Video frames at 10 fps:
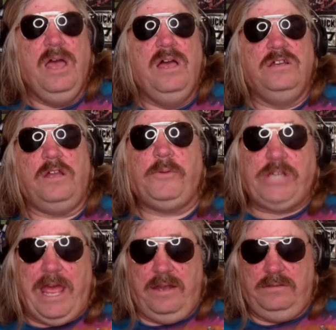Number
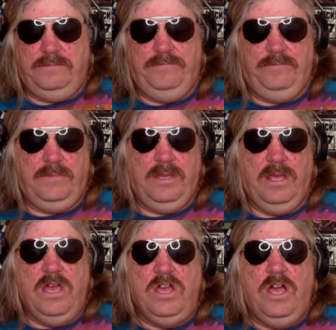10.
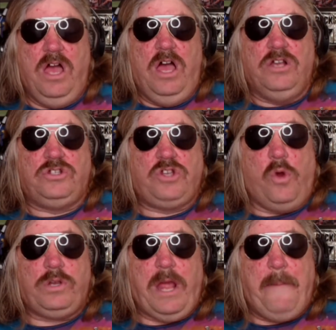
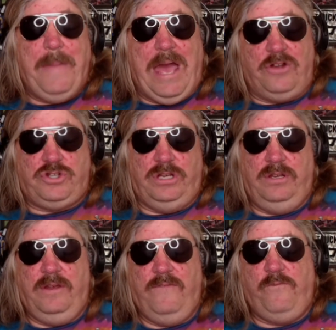Don't
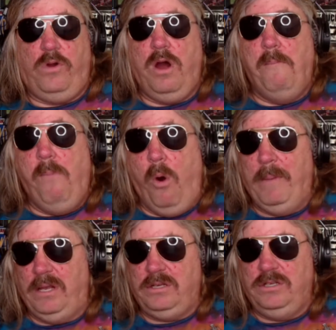imagine for a
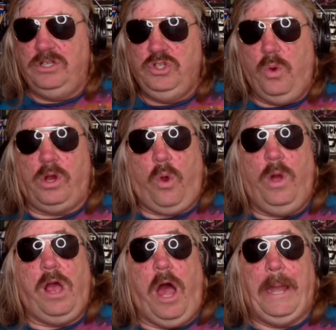moment you are
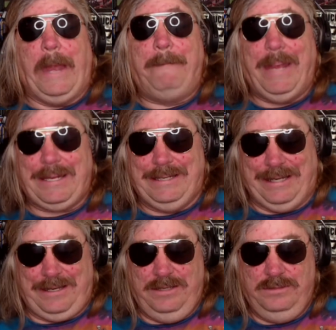going on a picnic.
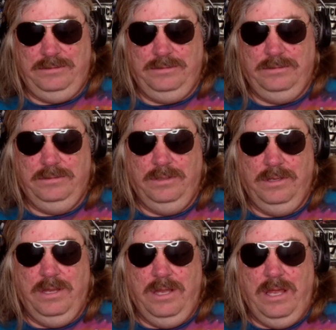
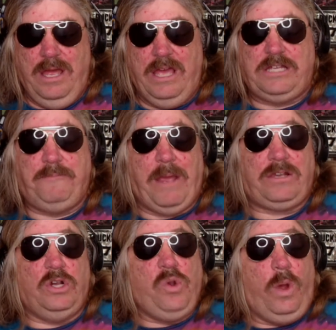Expect
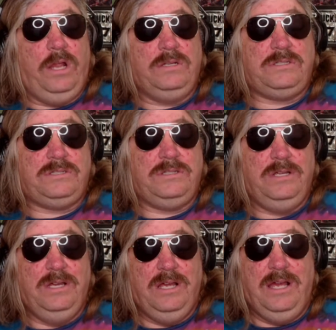annoyance,
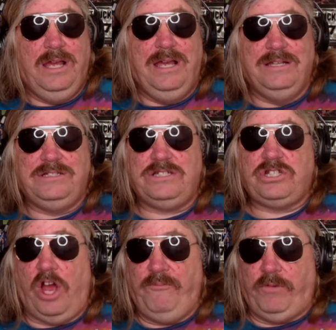
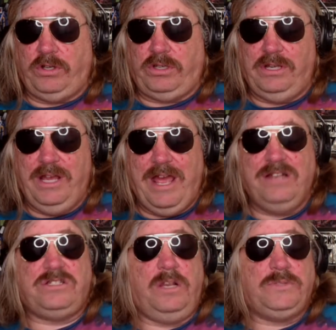discomfort,
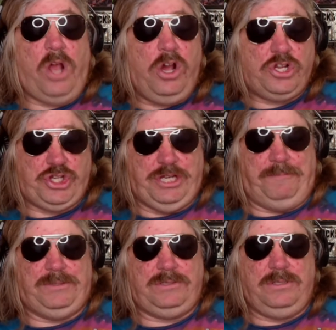and some
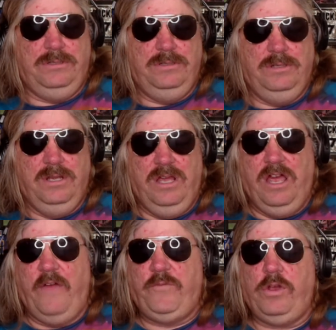hardships.
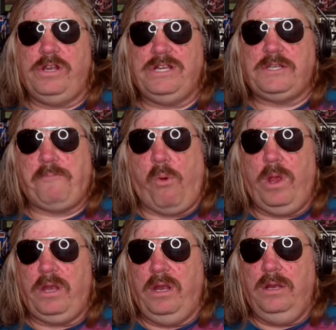If you are
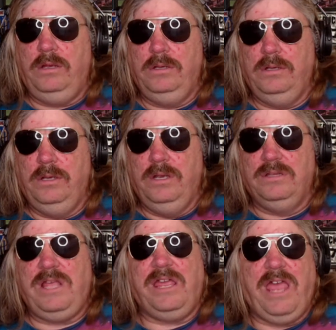disappointed,
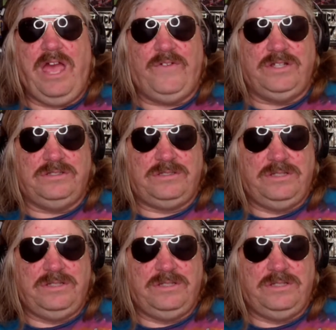thank heavens.